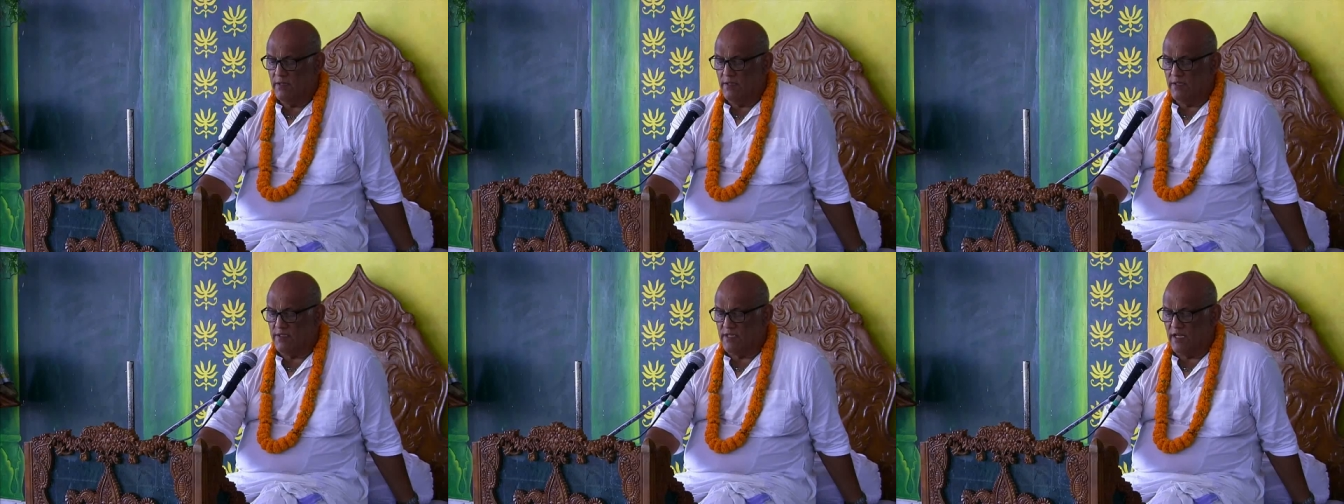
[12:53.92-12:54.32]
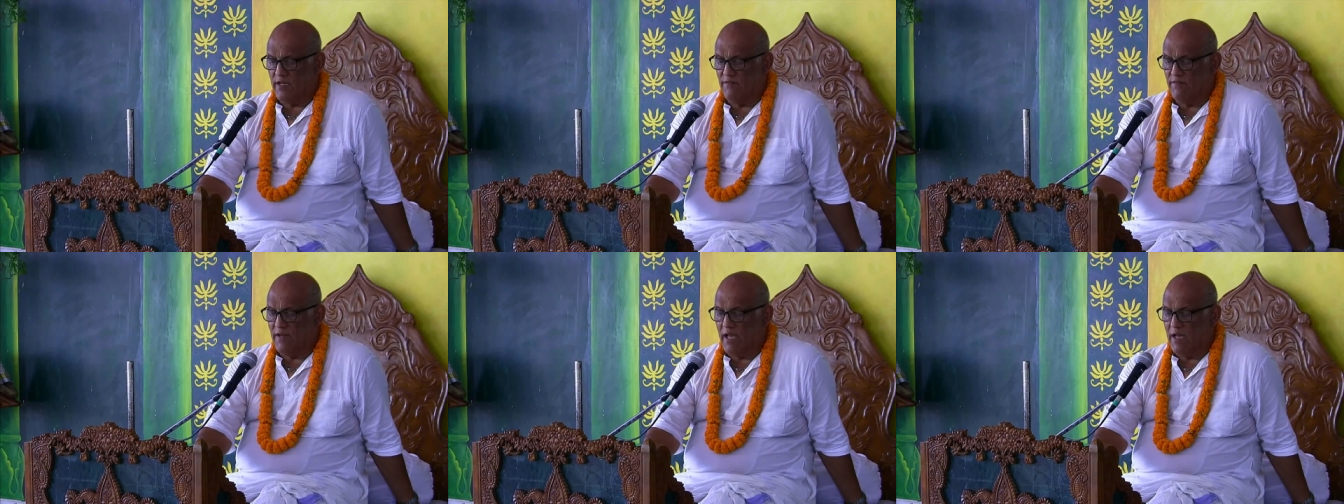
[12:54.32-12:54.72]
The
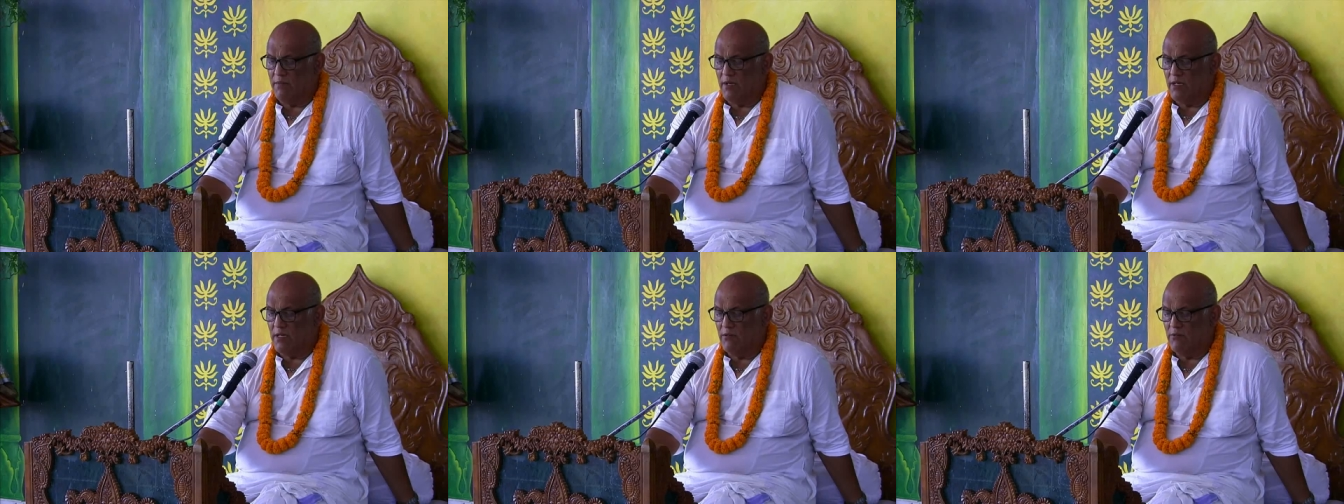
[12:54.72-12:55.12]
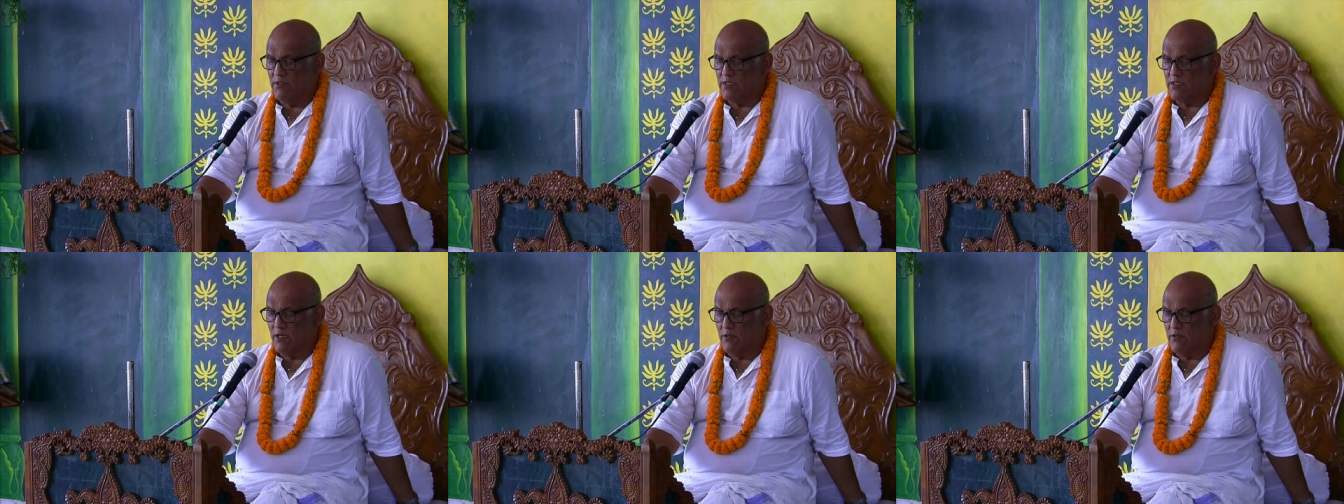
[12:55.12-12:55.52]
son of Nabhaga
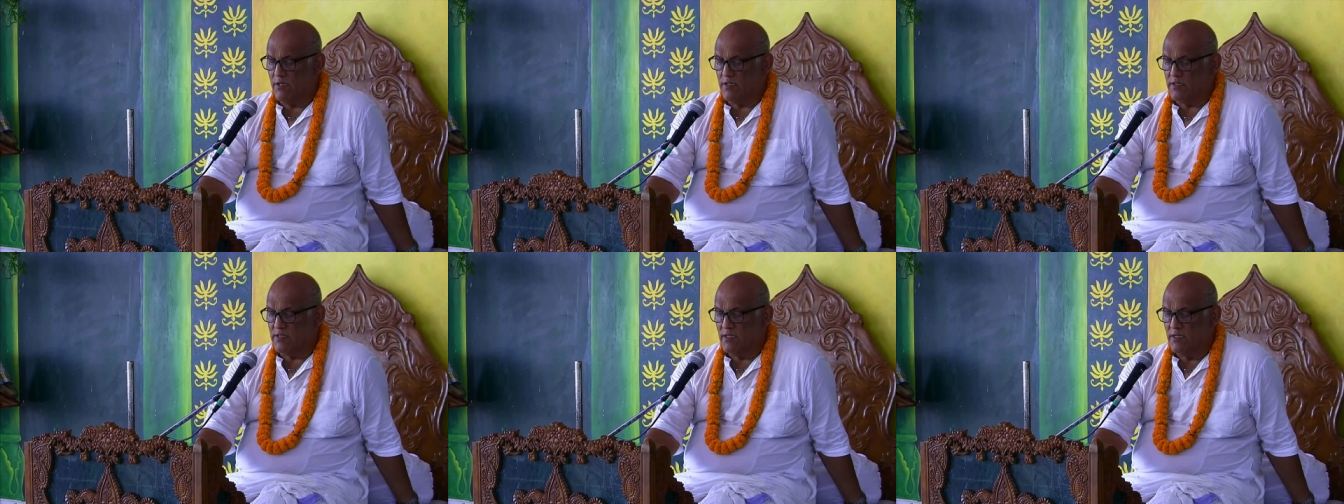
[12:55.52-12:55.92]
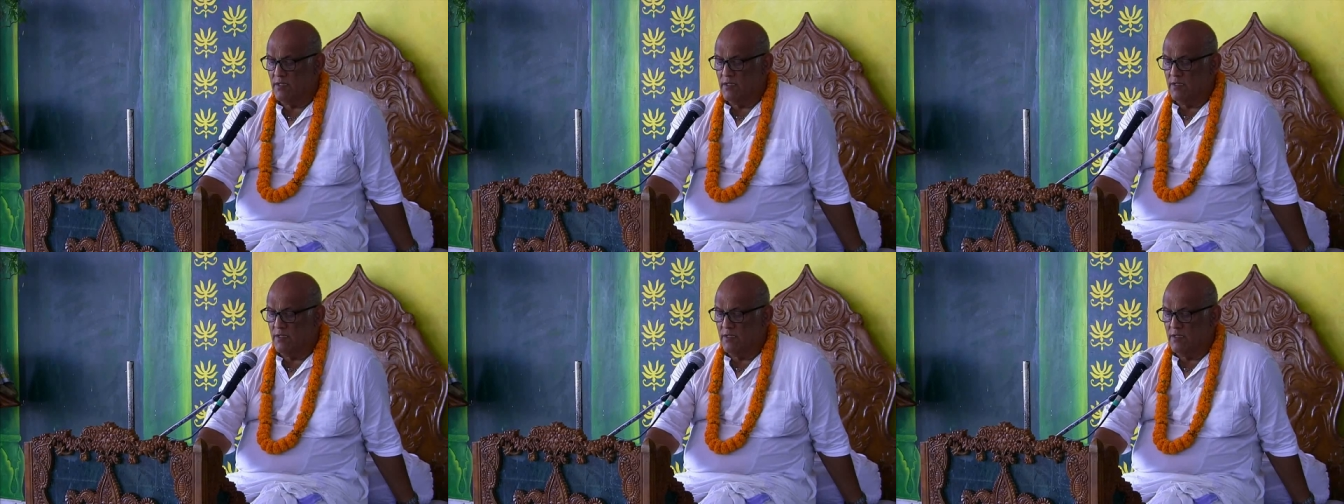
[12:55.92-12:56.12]
was known as